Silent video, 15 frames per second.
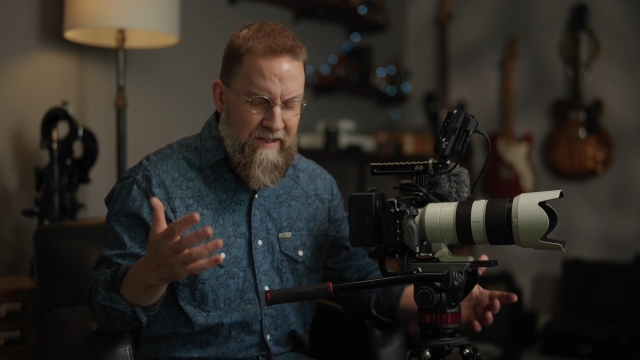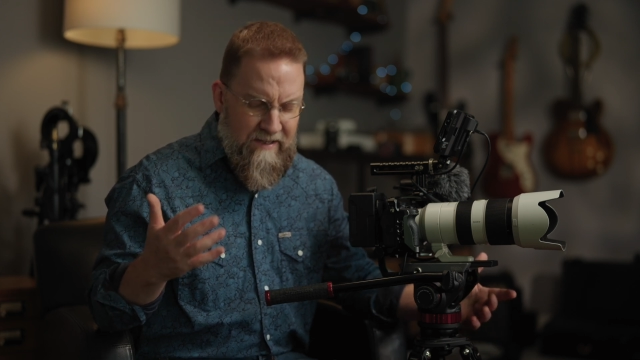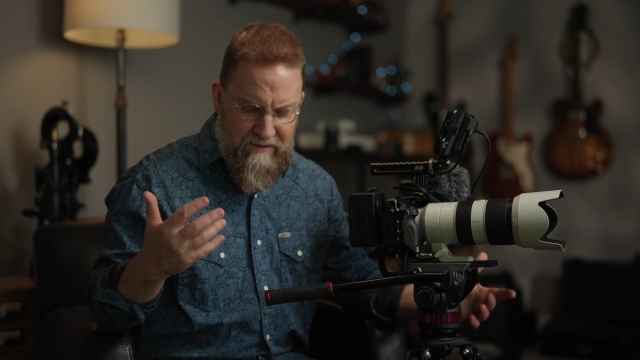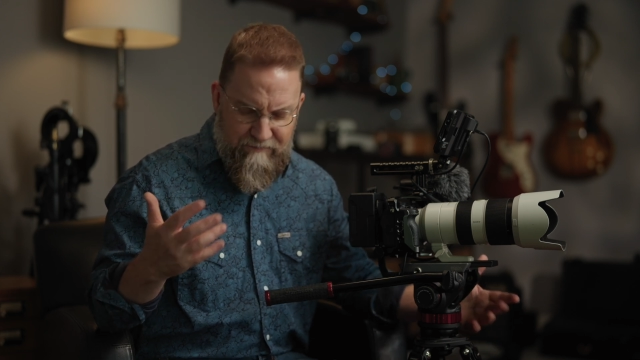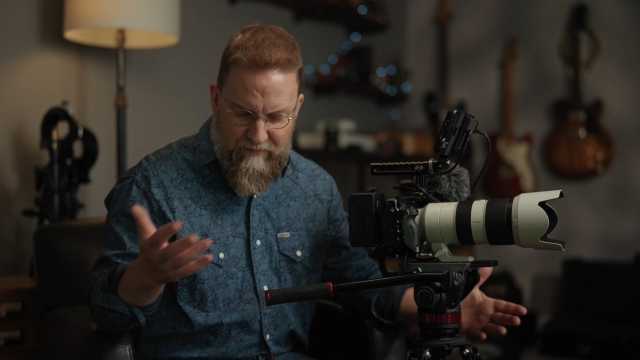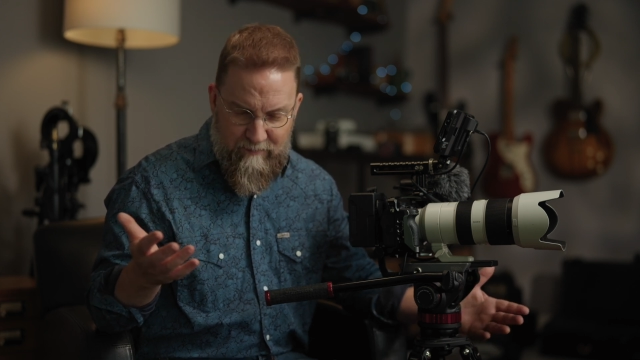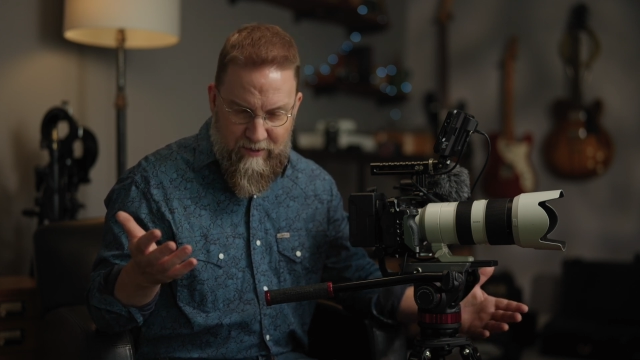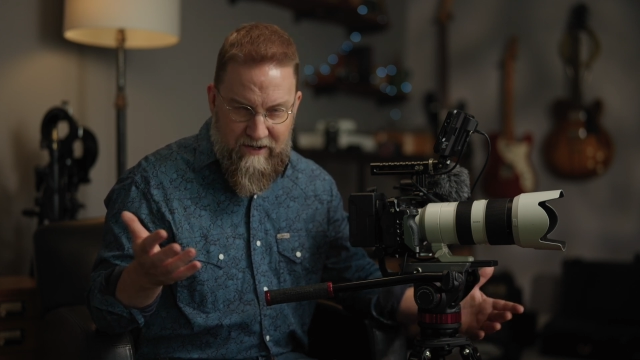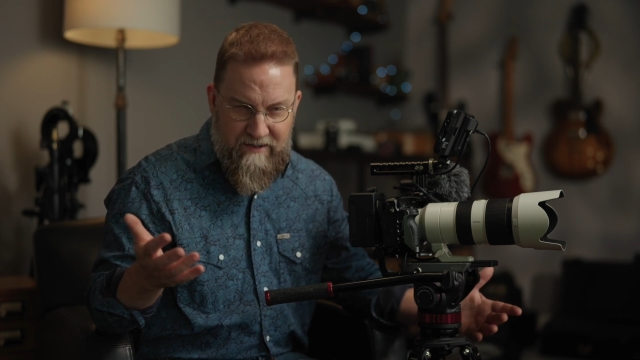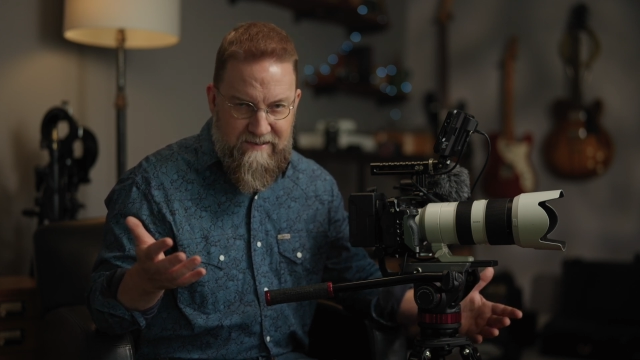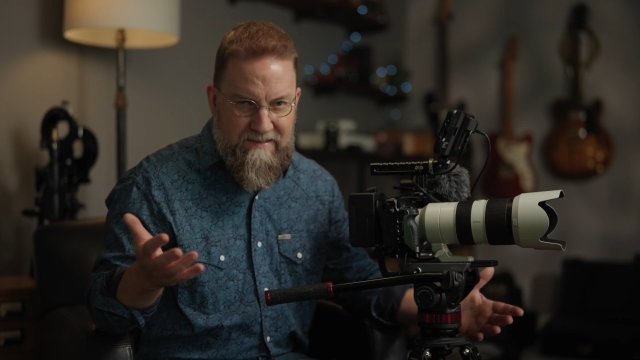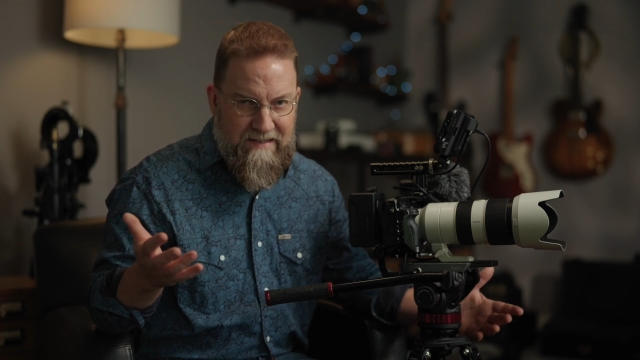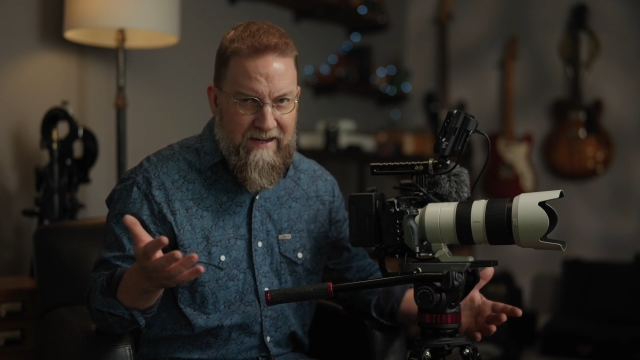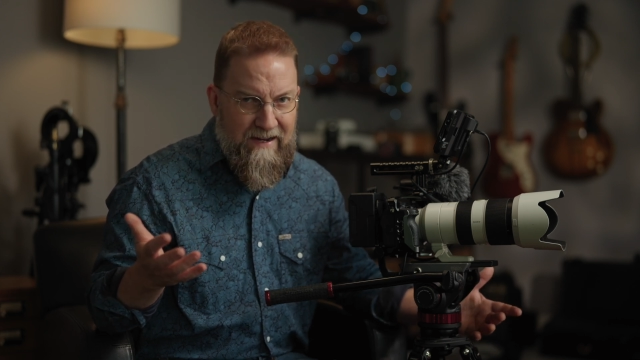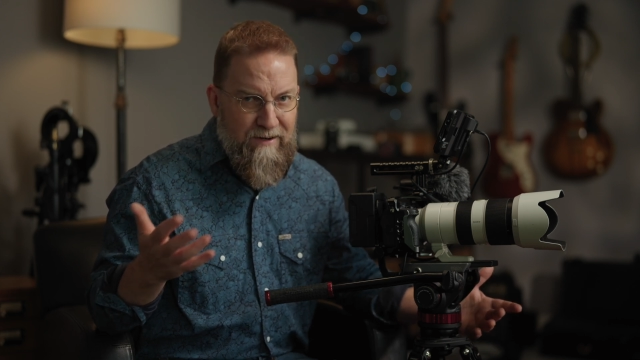if I'm
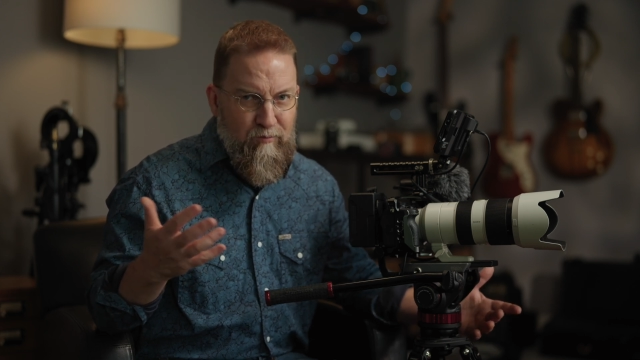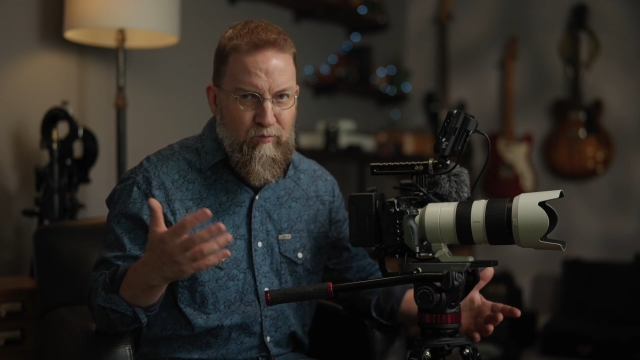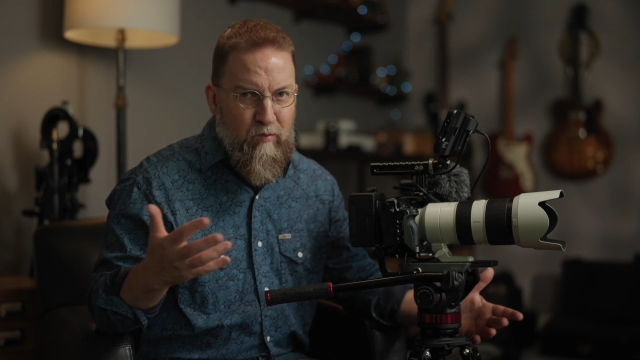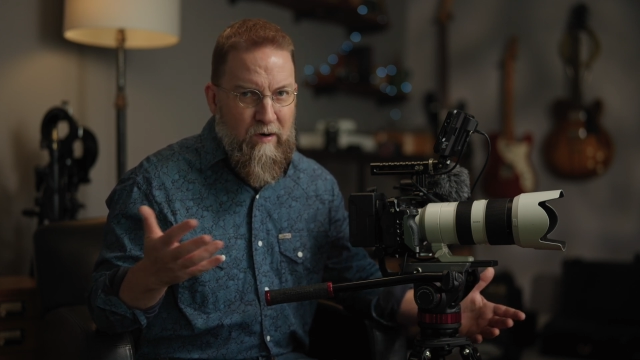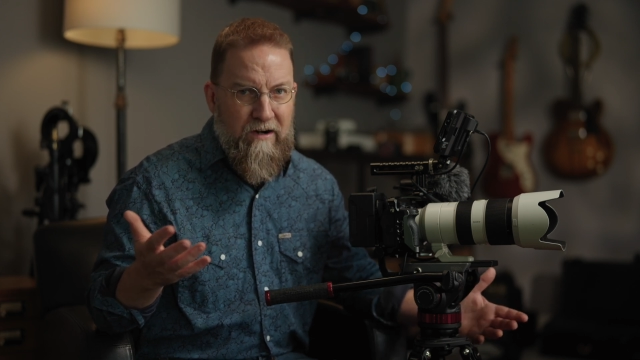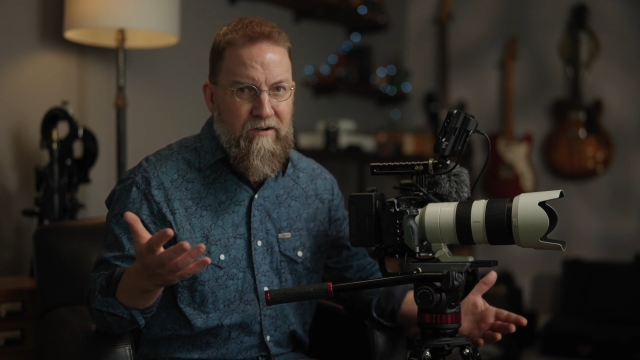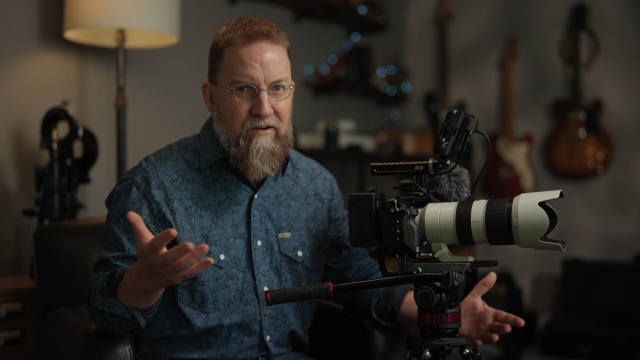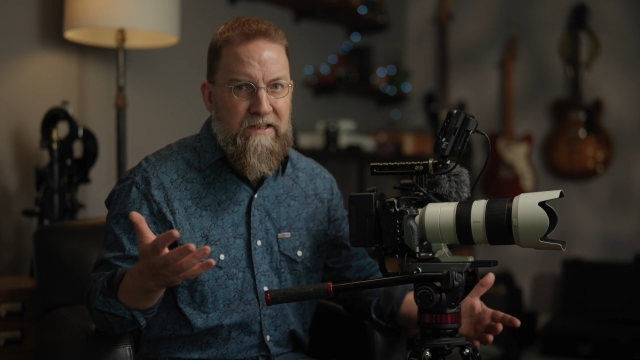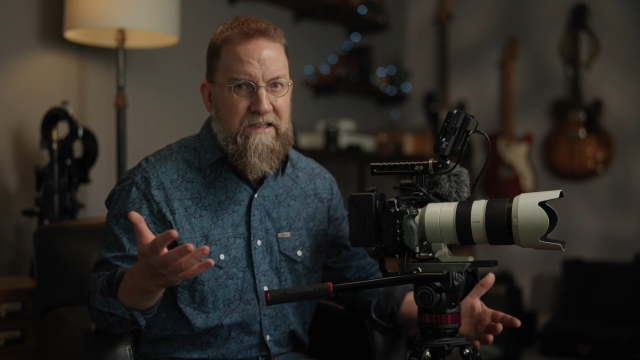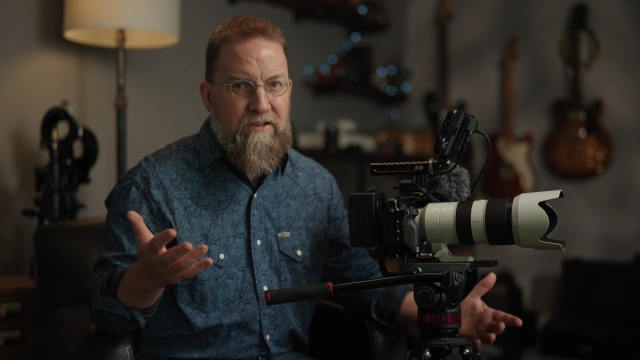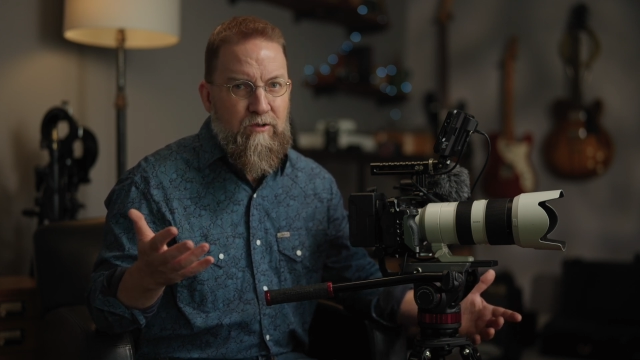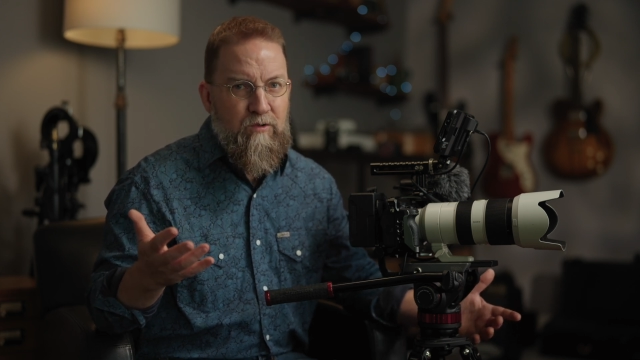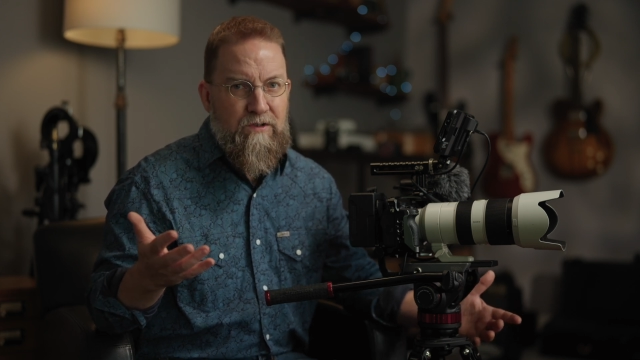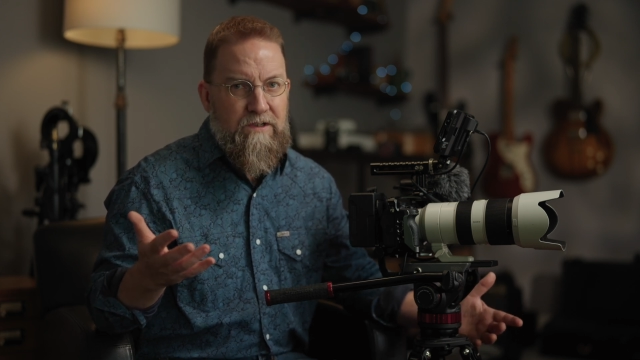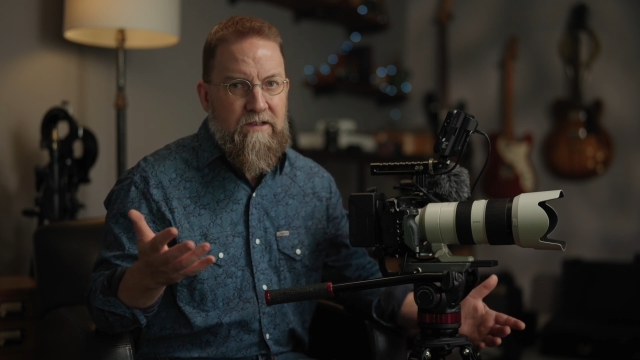honest, I rarely
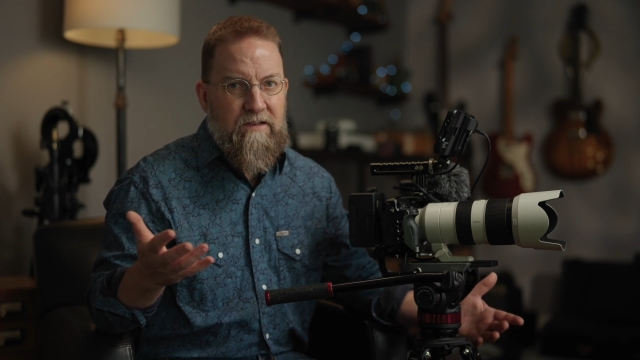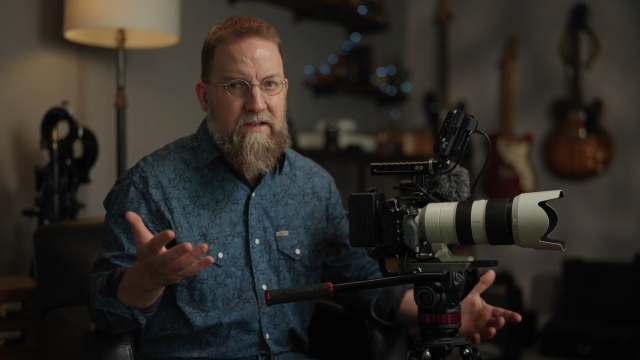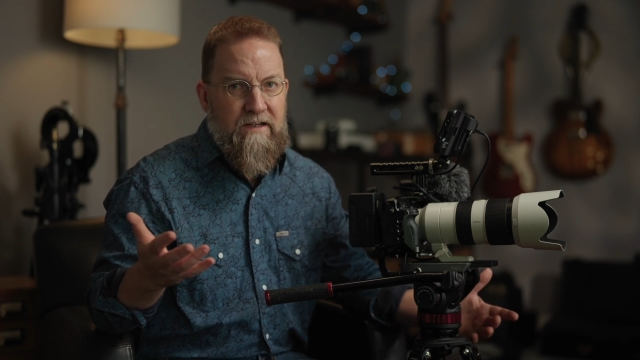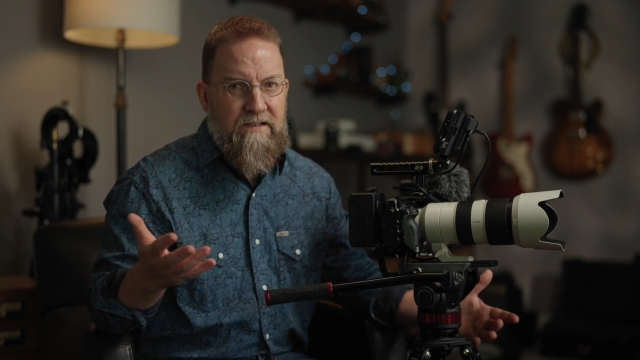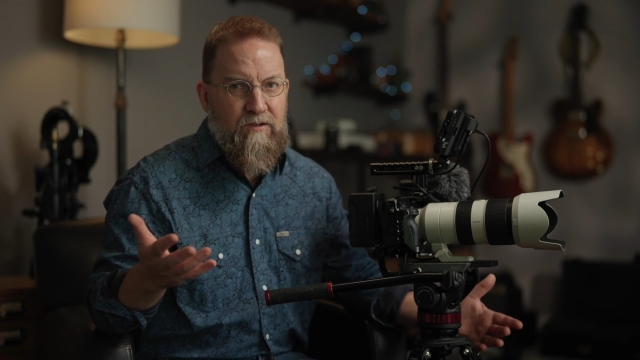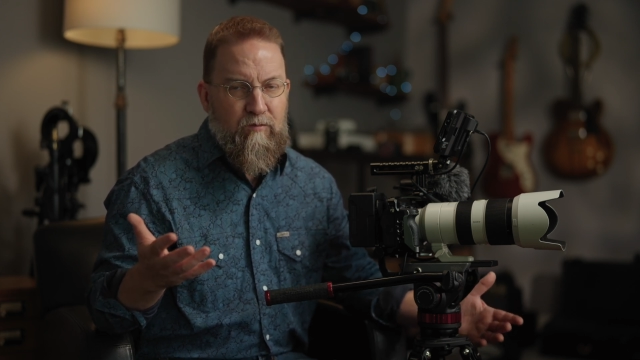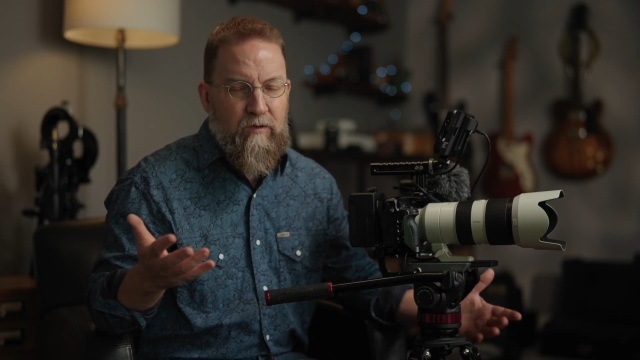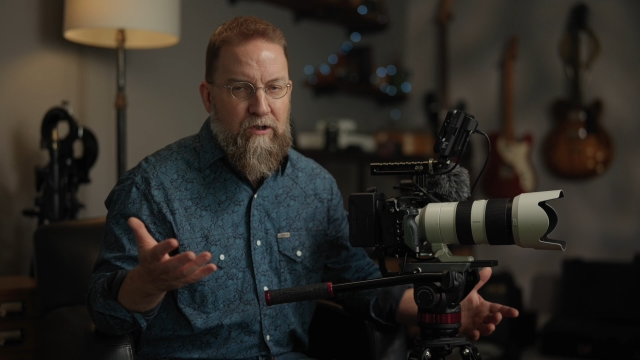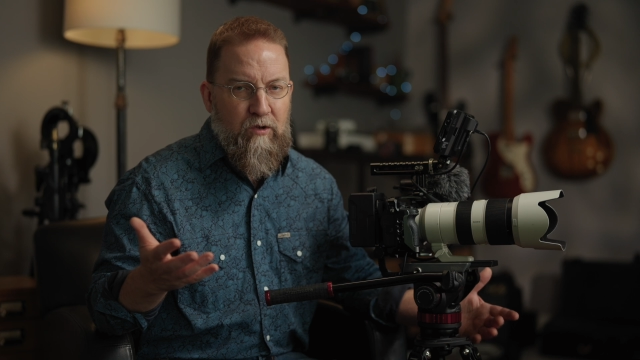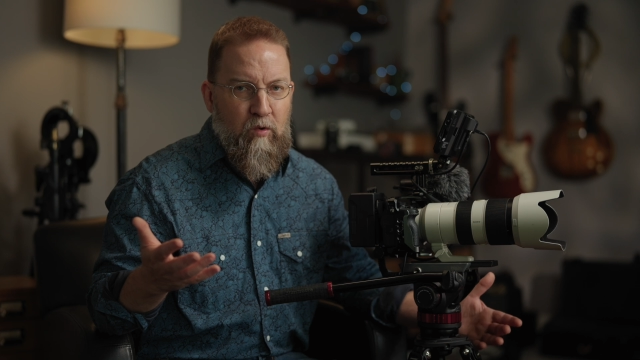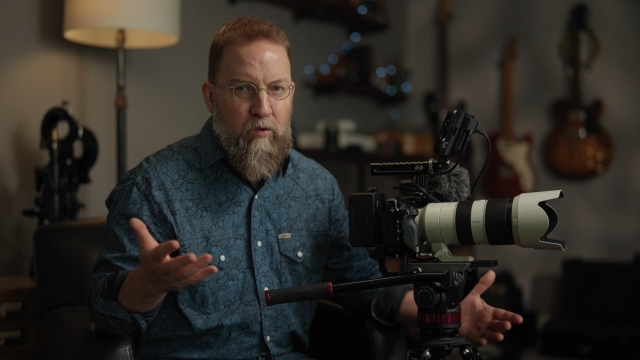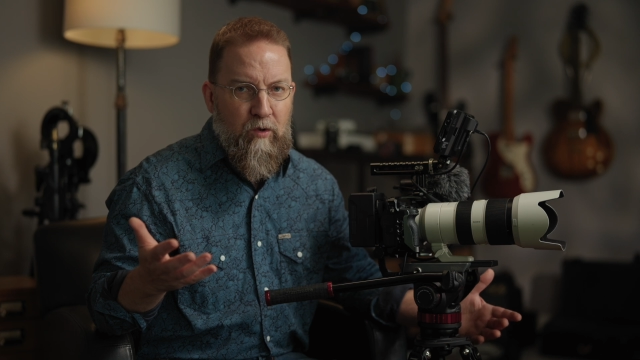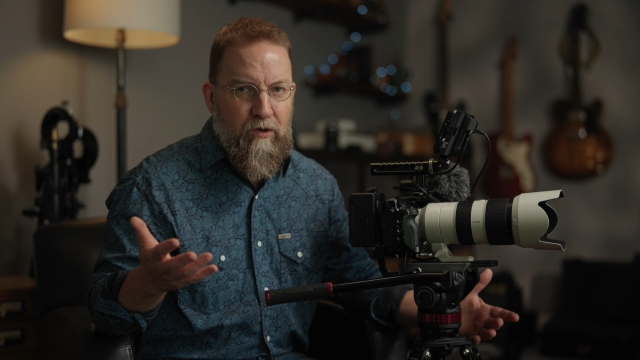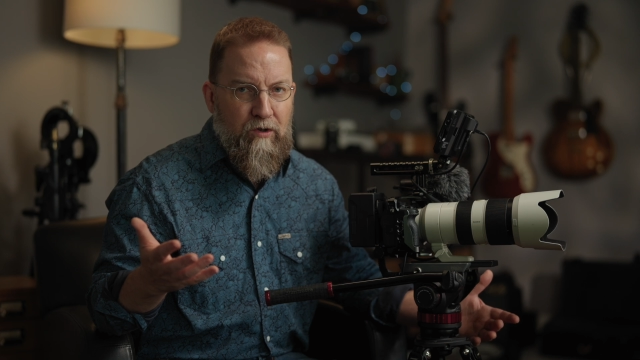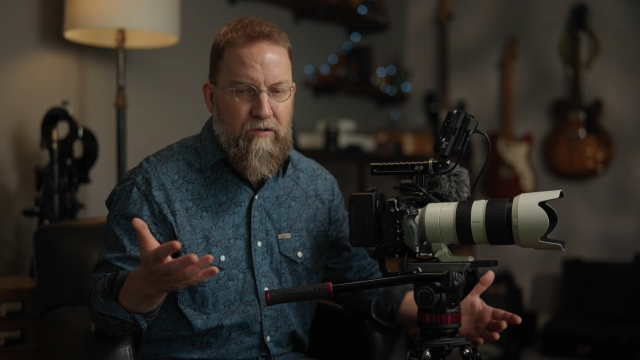used it as a
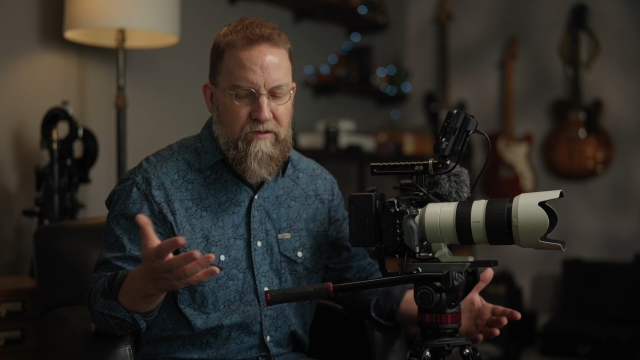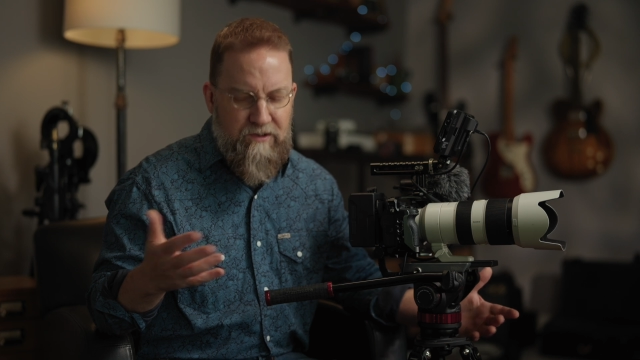recorder,